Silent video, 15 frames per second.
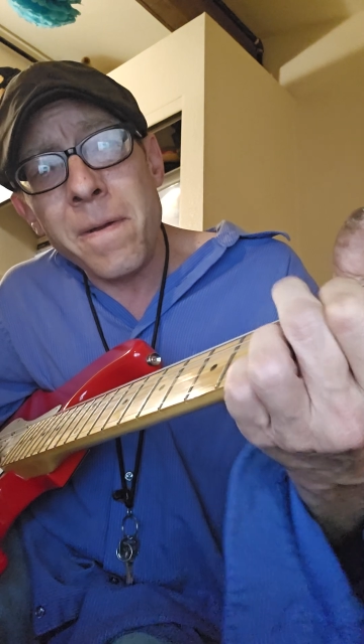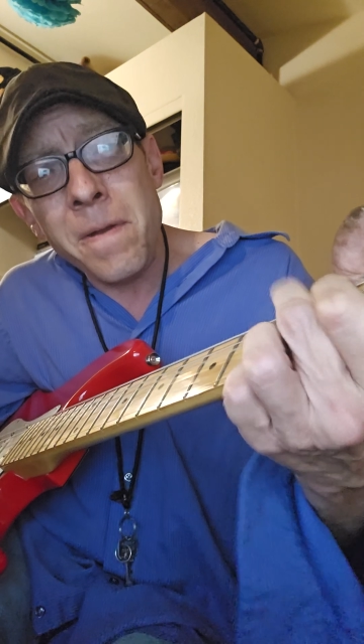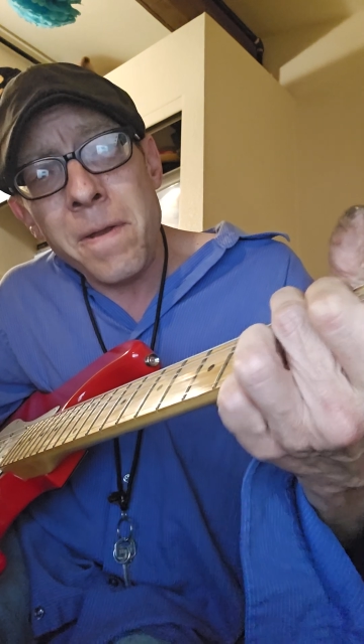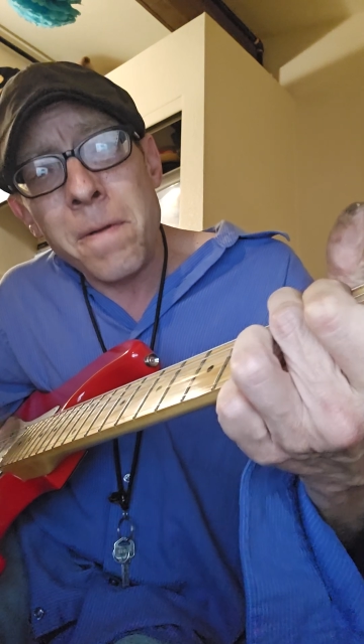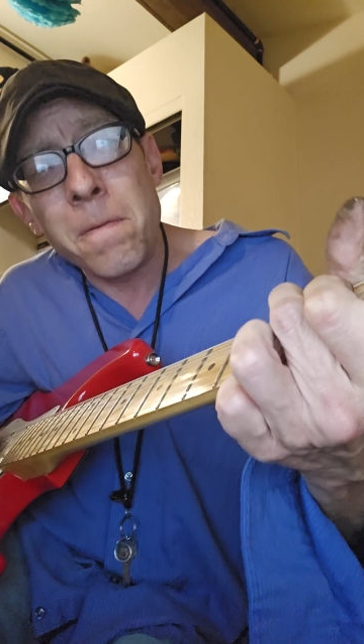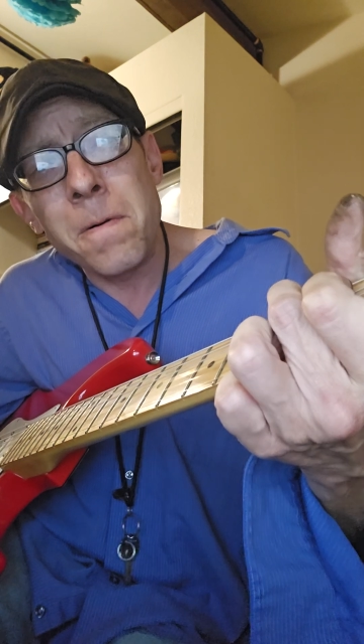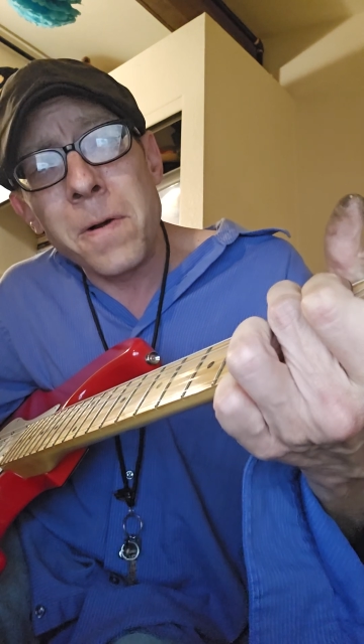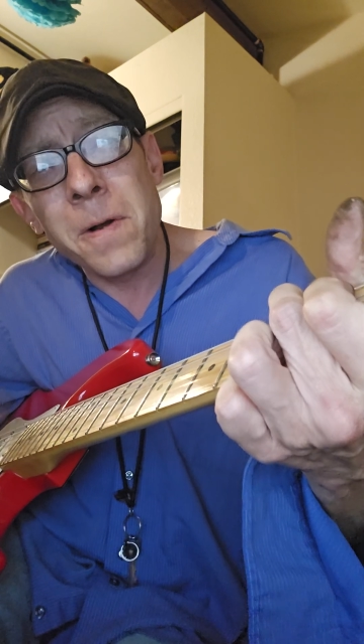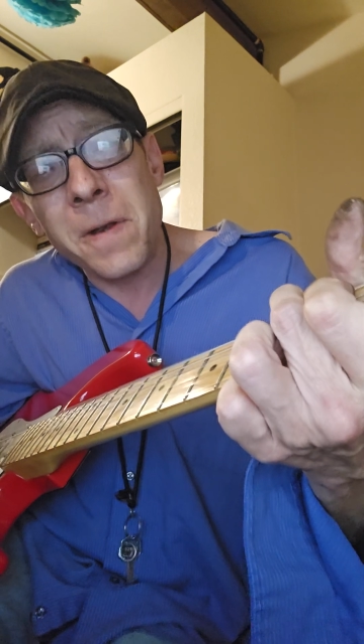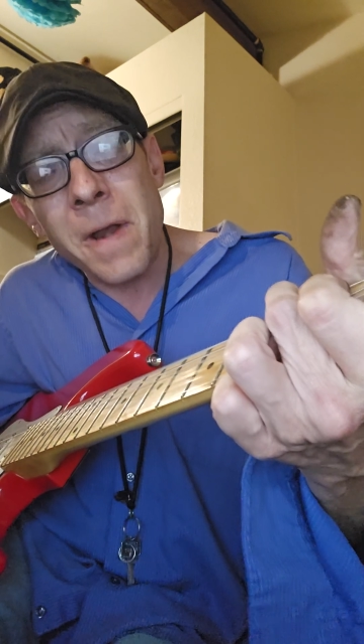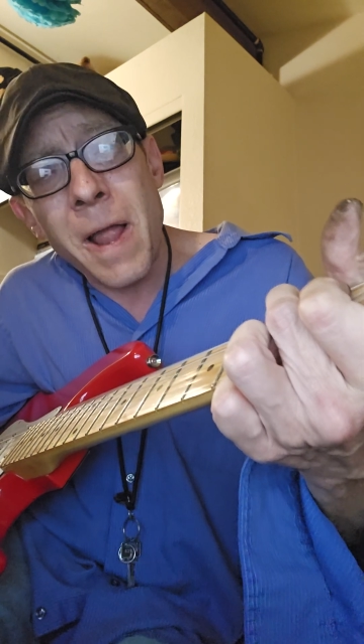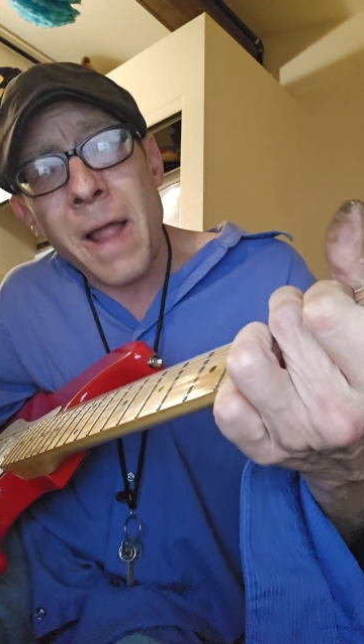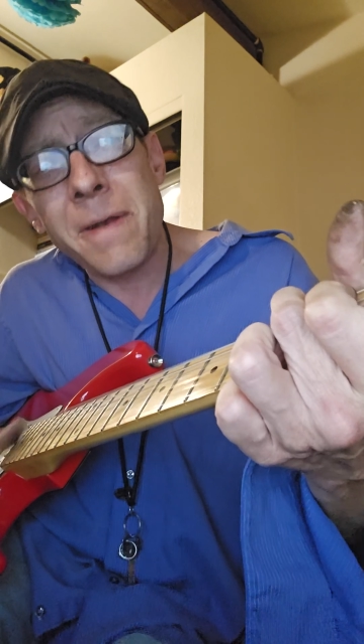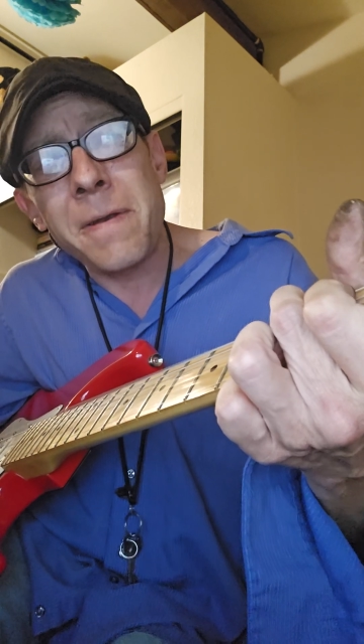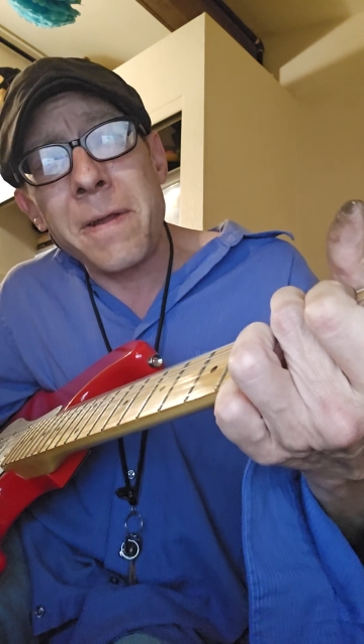you would
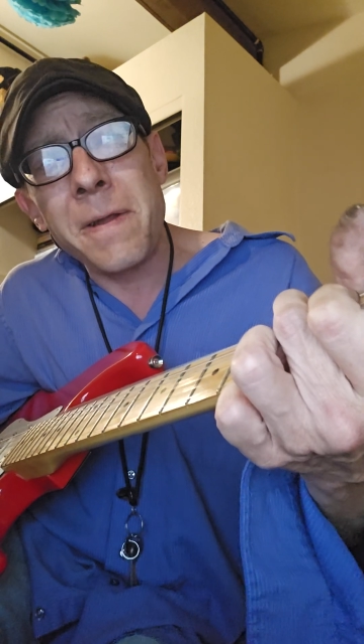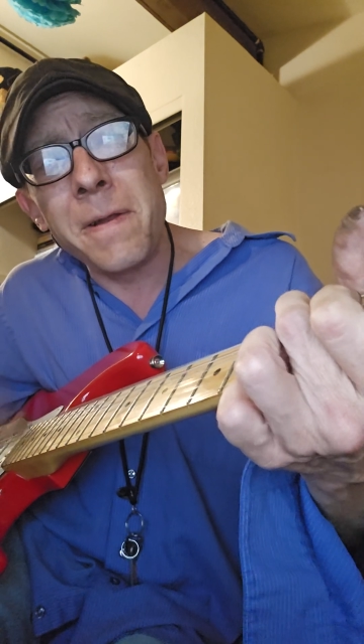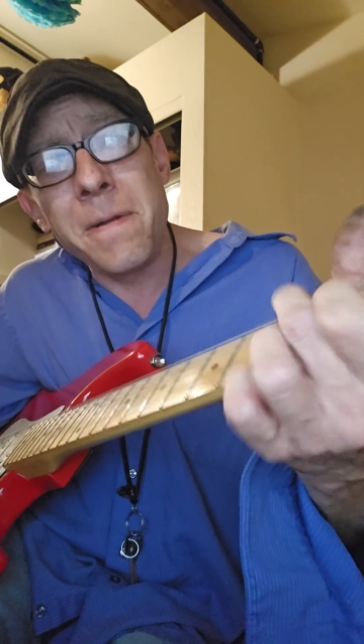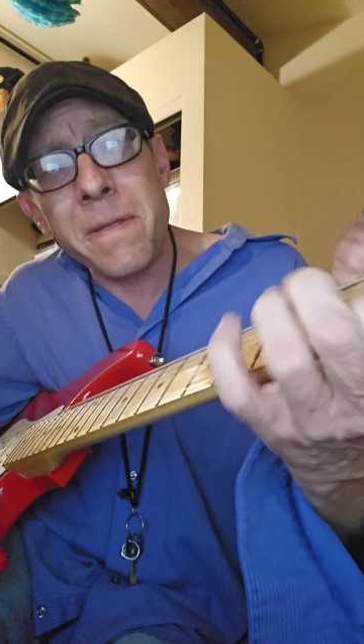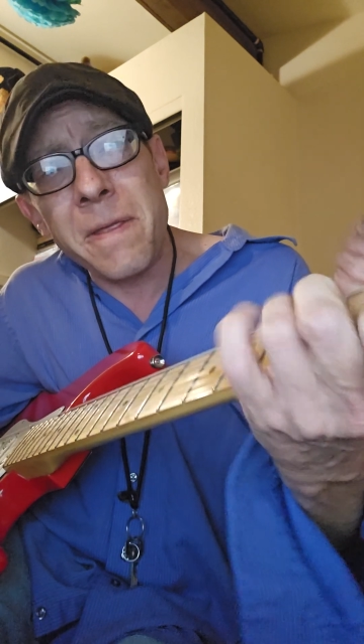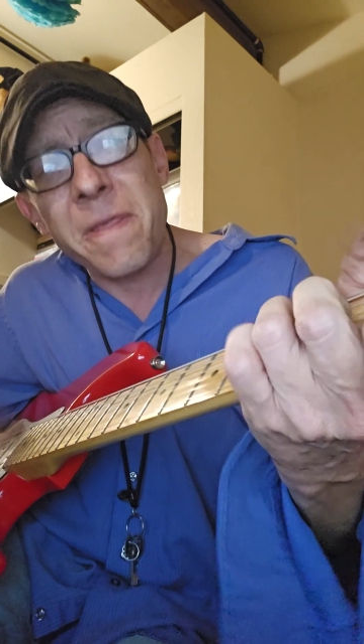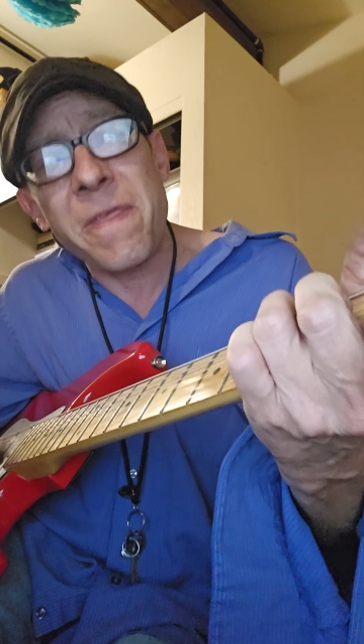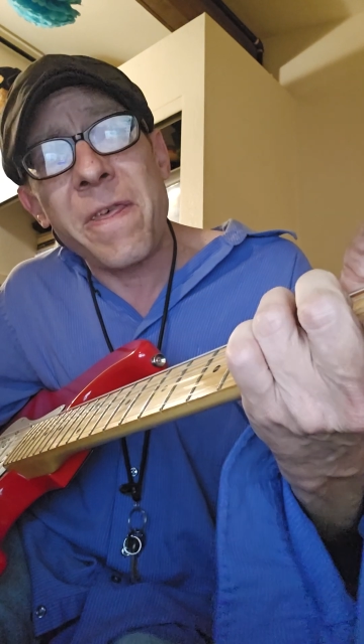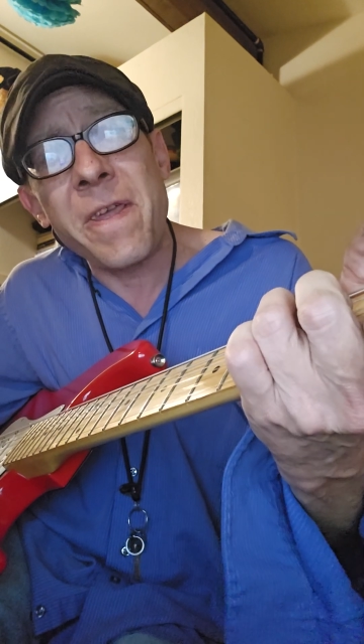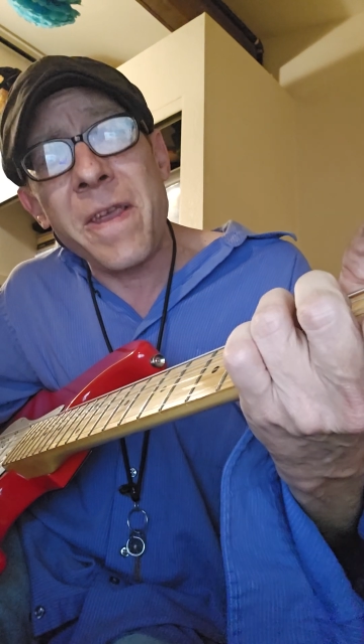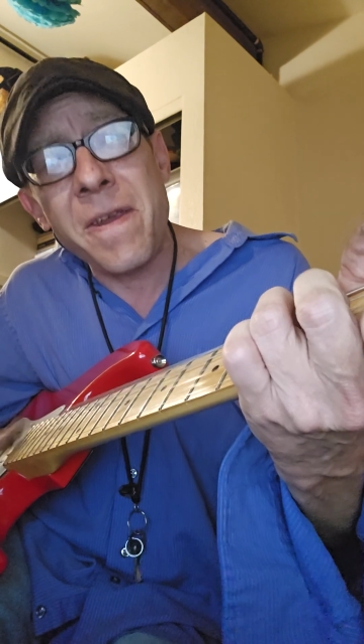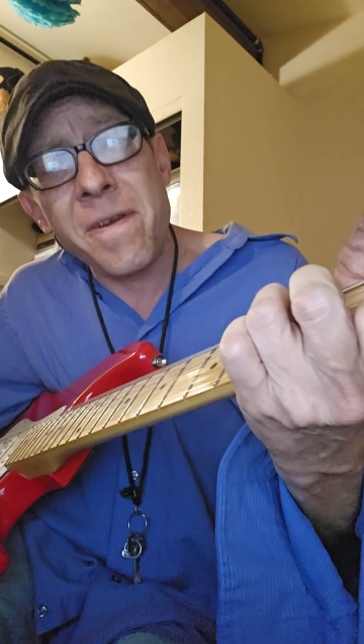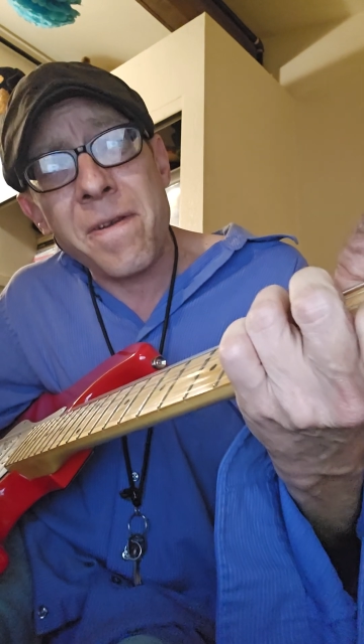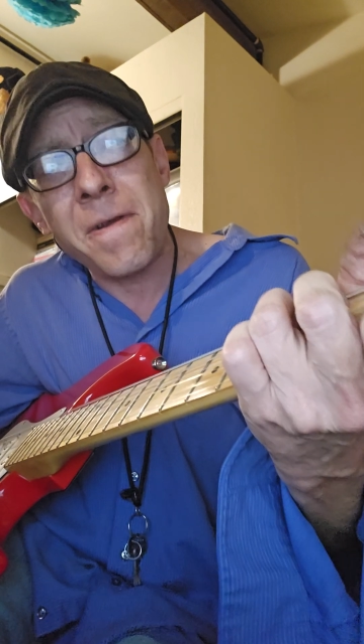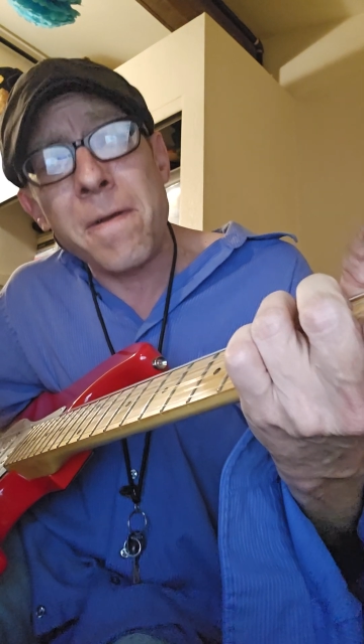not do the
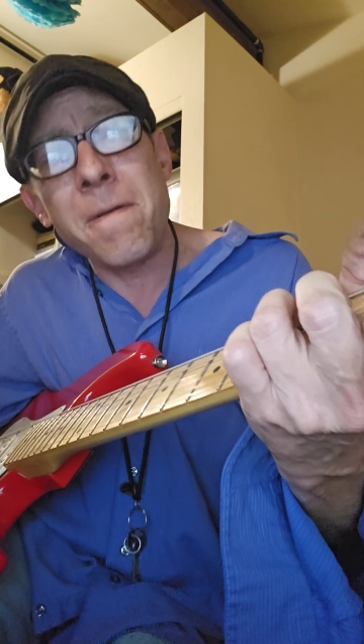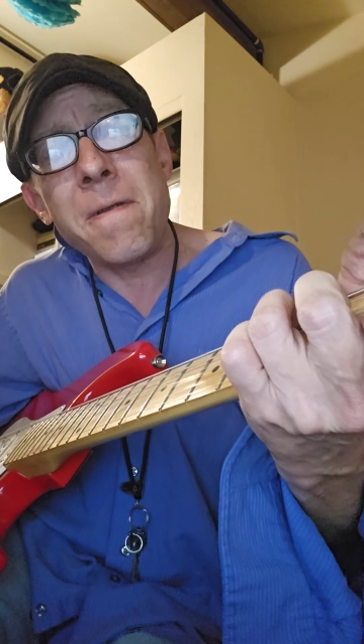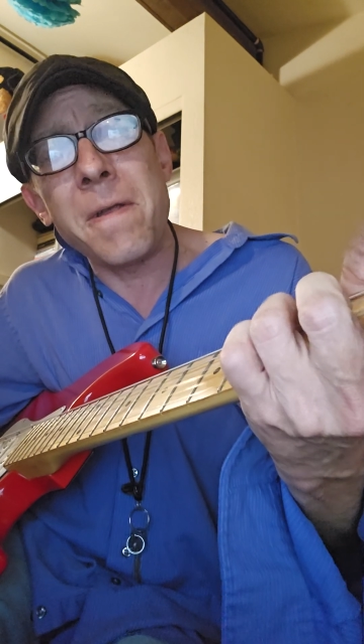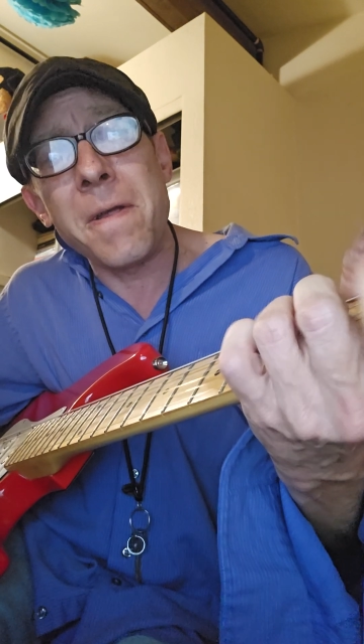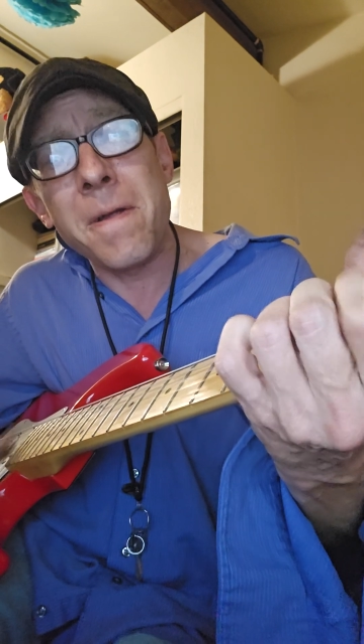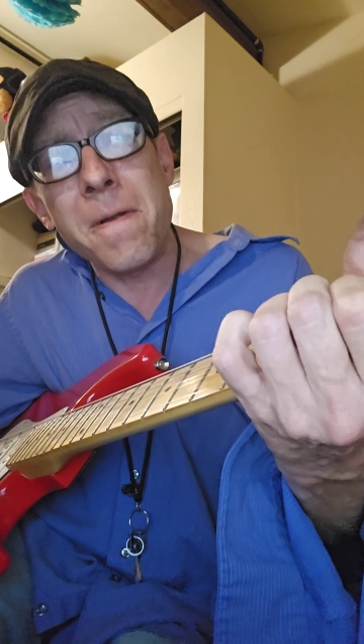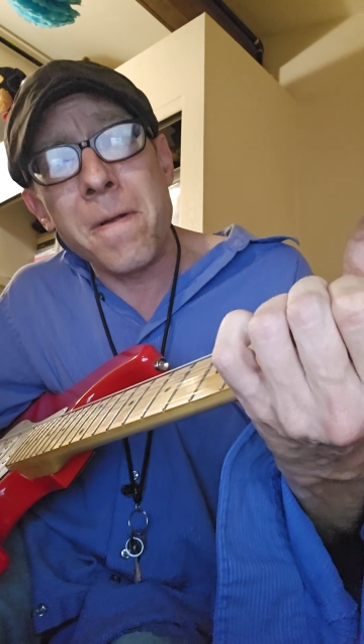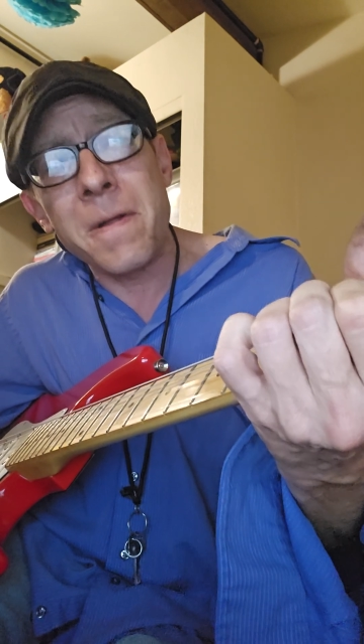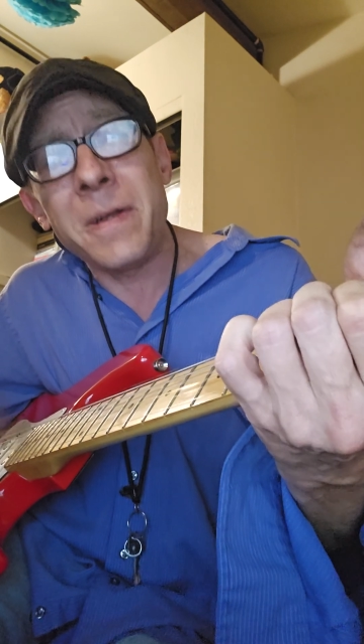things you do,